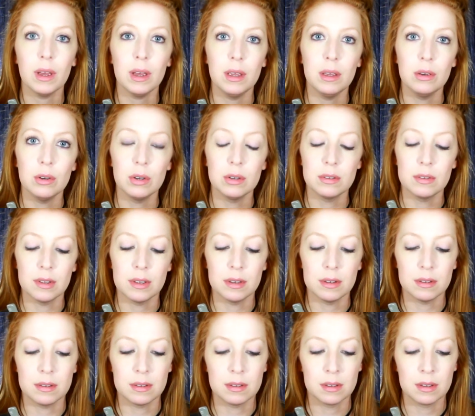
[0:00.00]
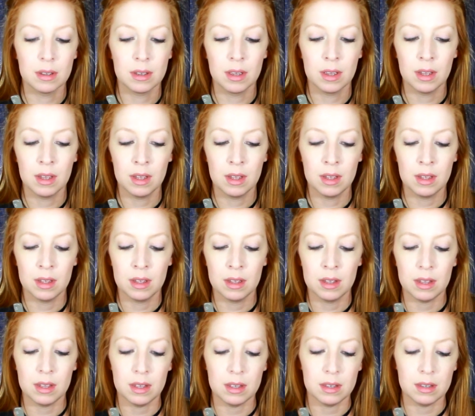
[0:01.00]
I cooked it
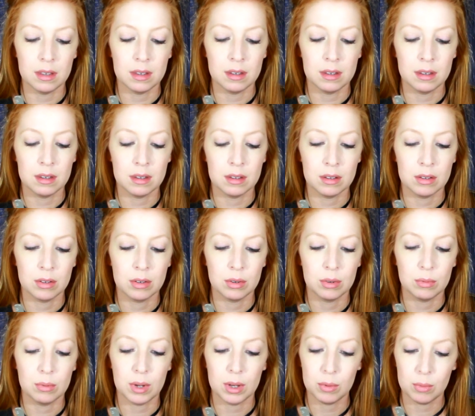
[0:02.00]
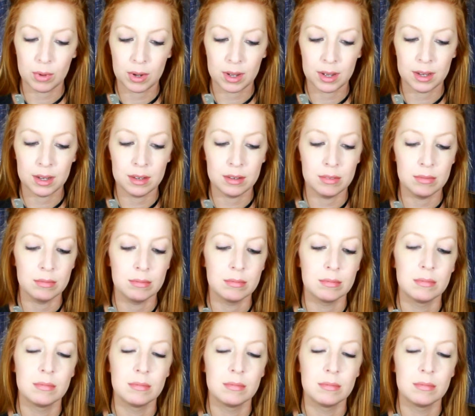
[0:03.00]
in red wine,